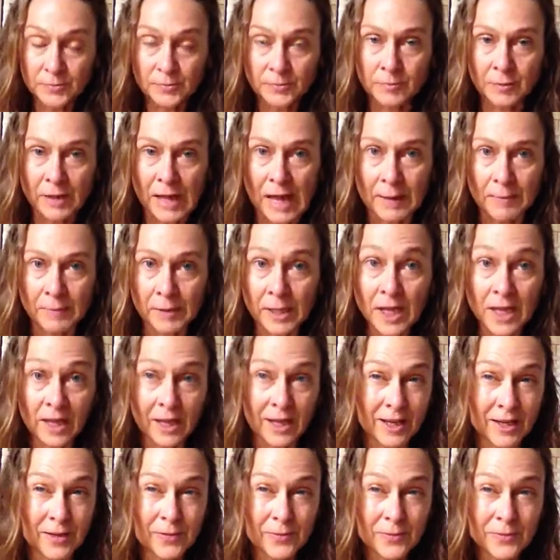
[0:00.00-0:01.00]
Black
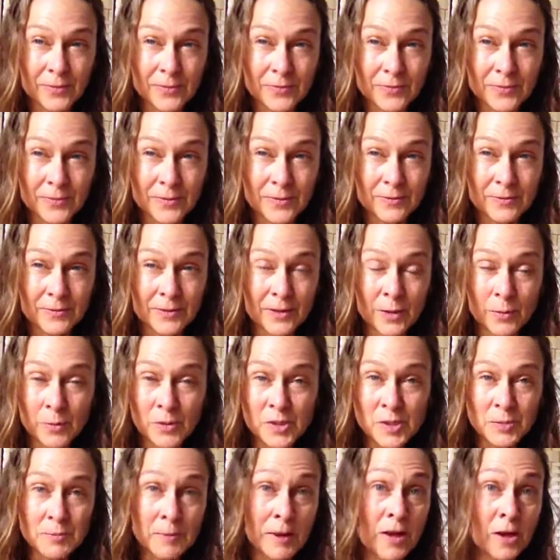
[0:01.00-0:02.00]
Plague,
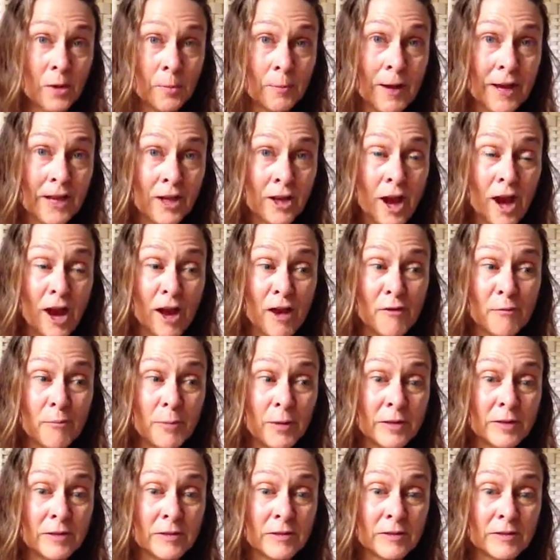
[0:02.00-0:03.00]
which may or may not have
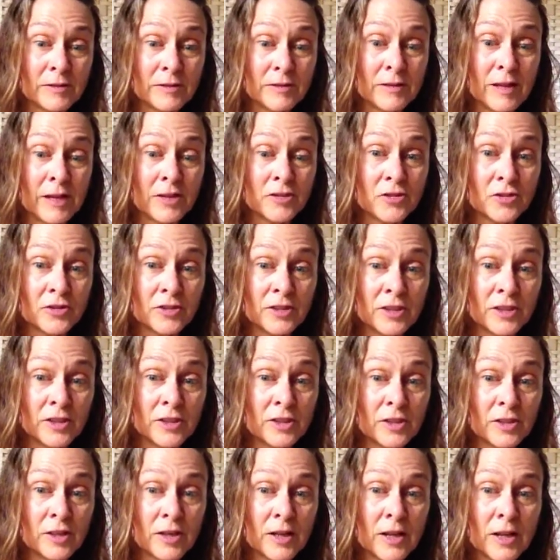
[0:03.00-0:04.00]
been
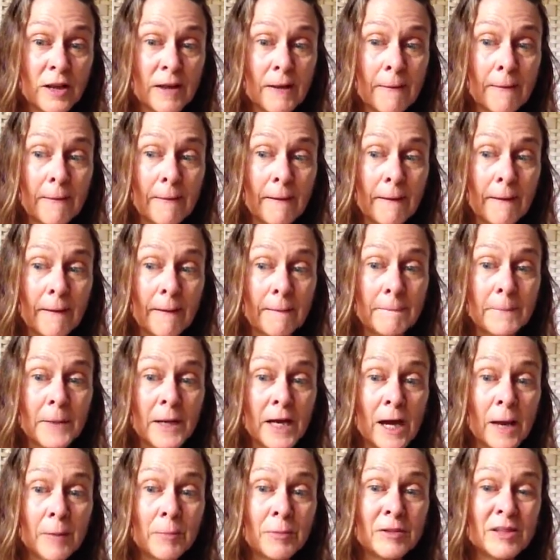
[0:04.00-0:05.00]
engineered,
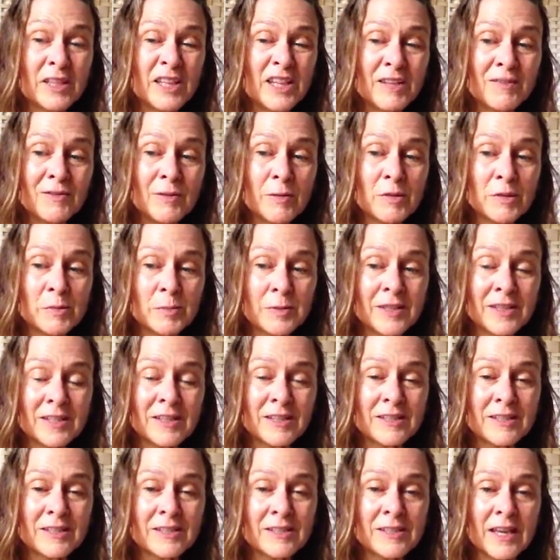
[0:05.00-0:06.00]
but I believe it was
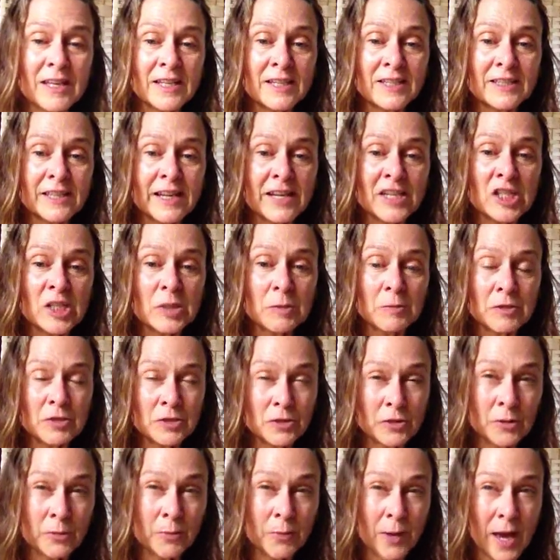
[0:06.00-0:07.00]
because sanitation was
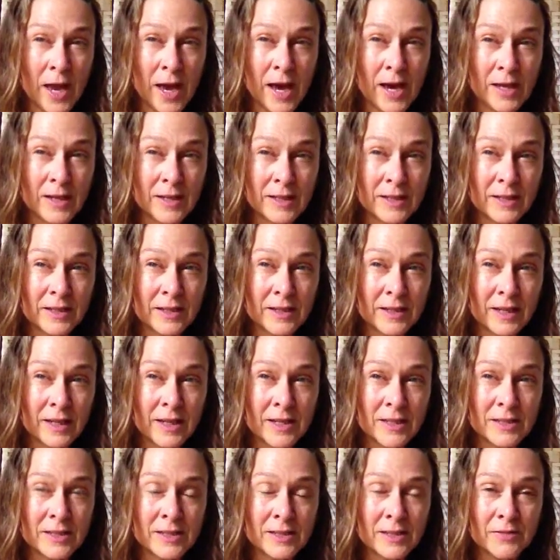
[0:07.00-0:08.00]
so bad
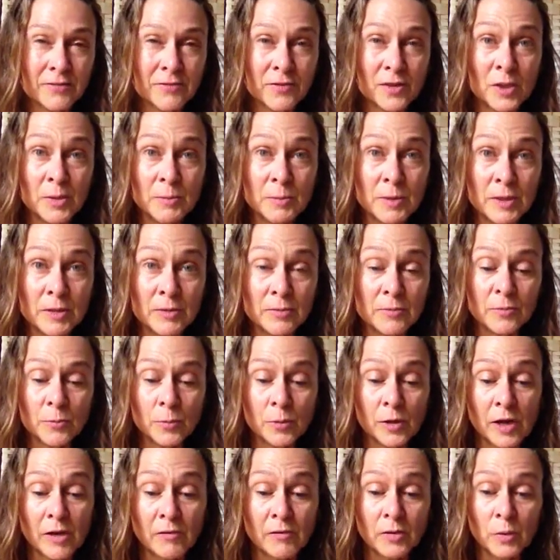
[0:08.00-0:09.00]
and vermin
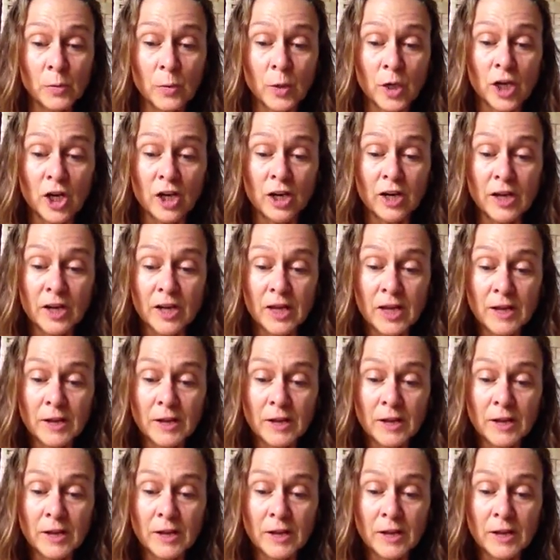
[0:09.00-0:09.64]
were everywhere